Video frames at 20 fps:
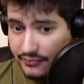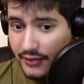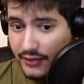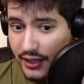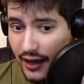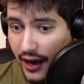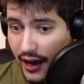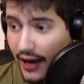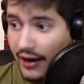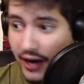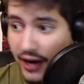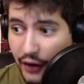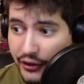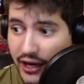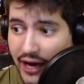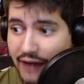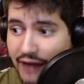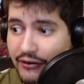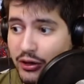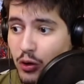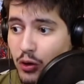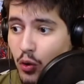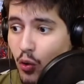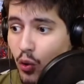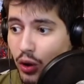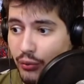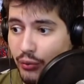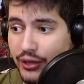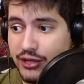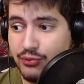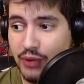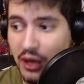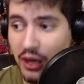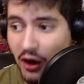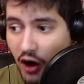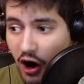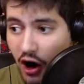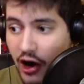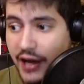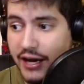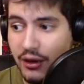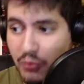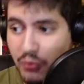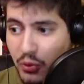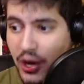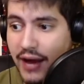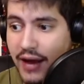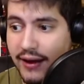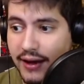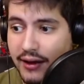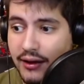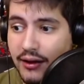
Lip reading: And now they have a tool which will hide away